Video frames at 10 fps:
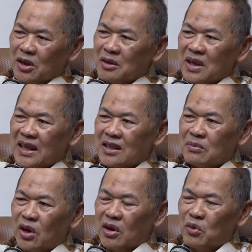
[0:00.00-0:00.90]
Normally
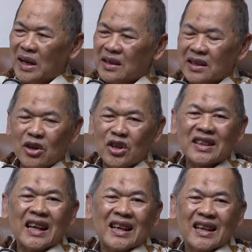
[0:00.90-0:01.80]
small, one
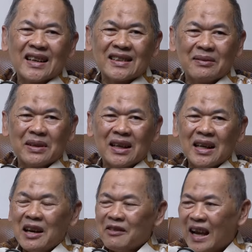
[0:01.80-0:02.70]
container or something.
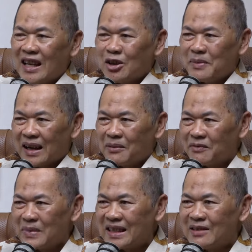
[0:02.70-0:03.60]
When you make a
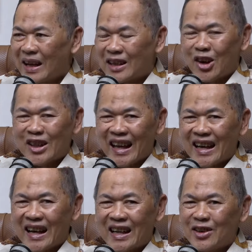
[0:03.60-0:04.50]
machine one
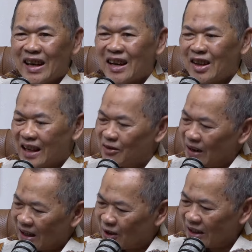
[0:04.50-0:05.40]
container, you cannot have
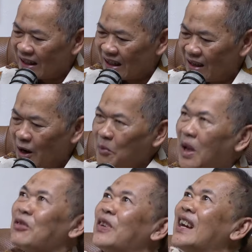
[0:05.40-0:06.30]
one container,
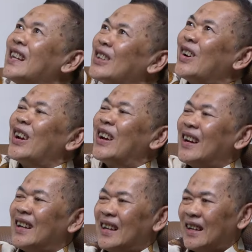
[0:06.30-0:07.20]
but very
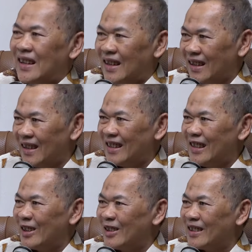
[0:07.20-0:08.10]
tall,
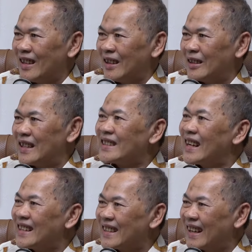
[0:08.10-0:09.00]
you know,
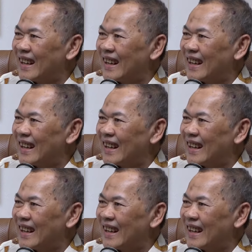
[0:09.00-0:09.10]
distillation.